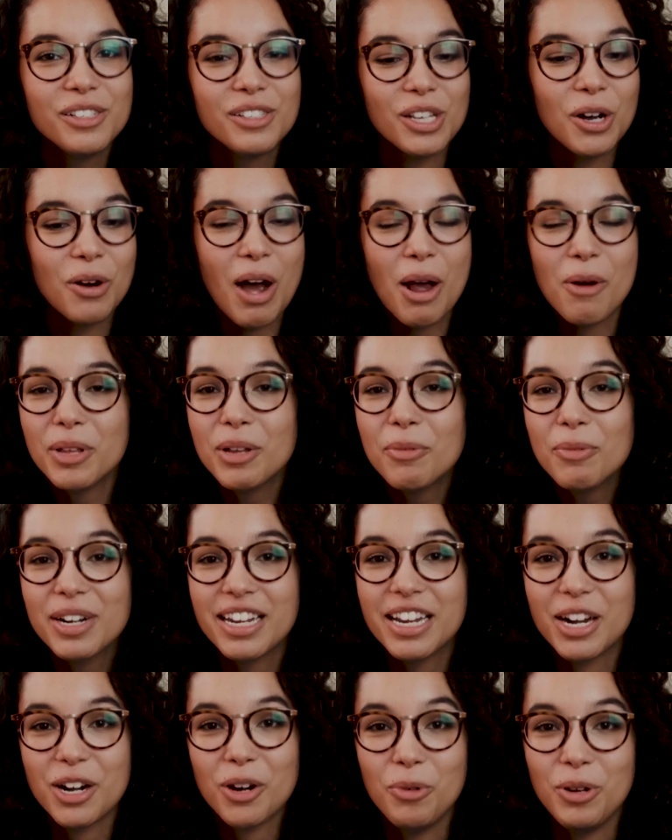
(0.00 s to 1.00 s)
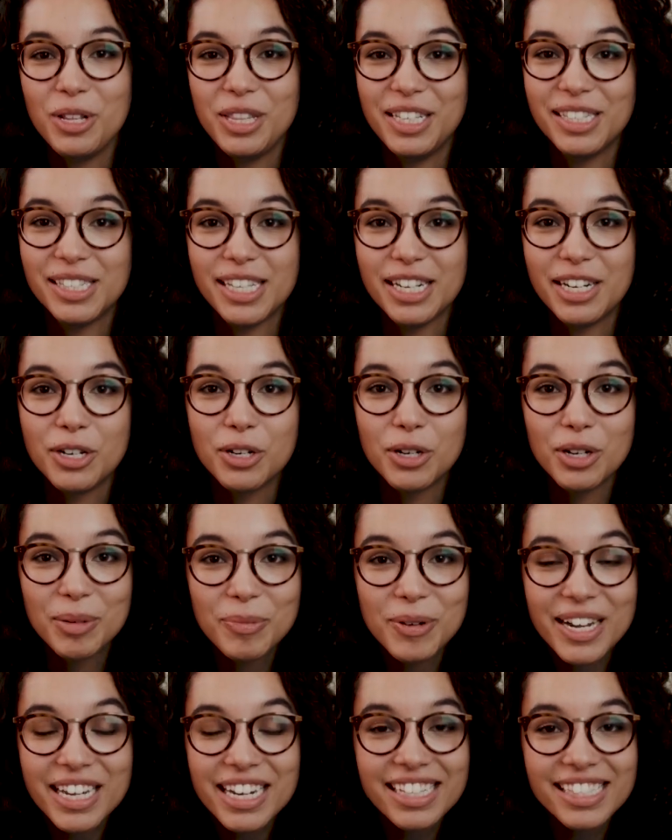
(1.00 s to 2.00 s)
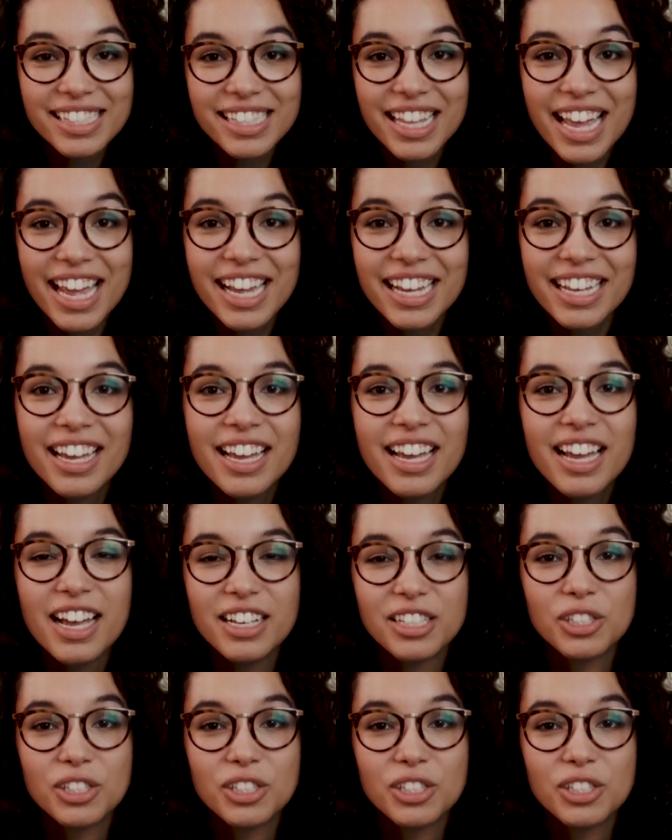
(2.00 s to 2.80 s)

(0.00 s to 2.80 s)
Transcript: So I really want to hear what the inside of your brain is like.